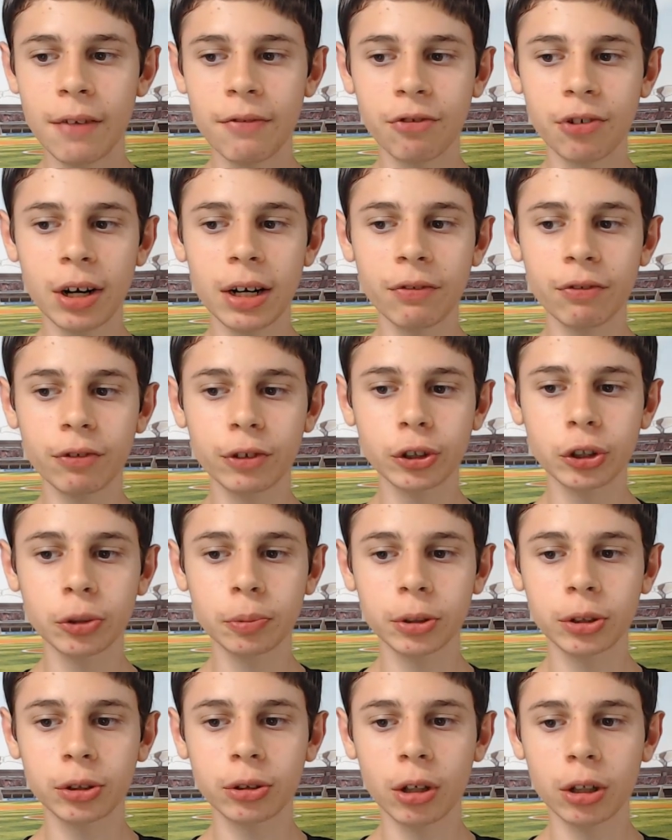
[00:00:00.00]
have traded for
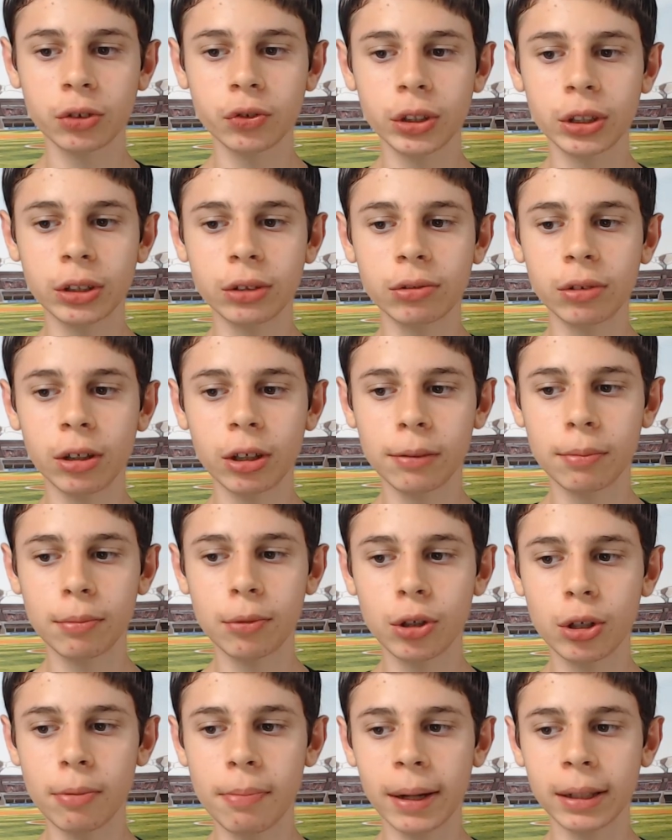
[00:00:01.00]
superstars recently, like
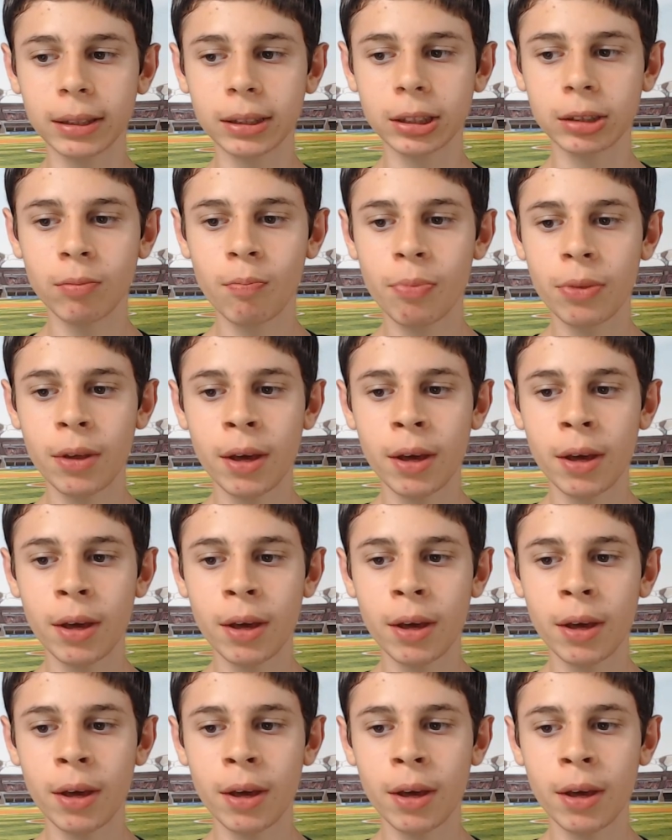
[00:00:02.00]
Mookie Betts,